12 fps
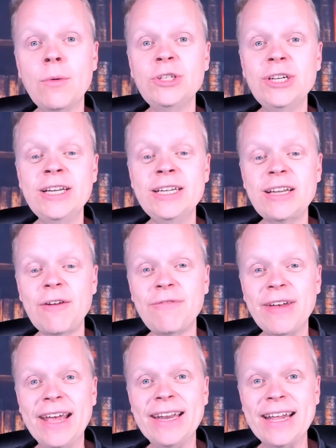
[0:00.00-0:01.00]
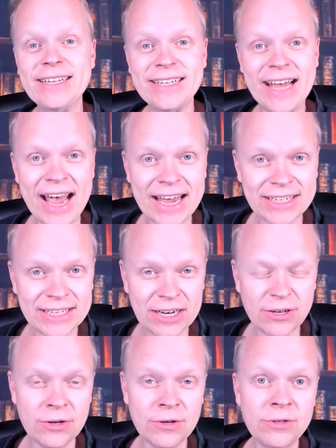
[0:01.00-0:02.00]
which is fantastic
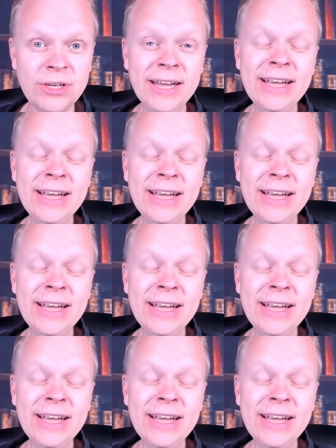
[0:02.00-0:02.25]
news.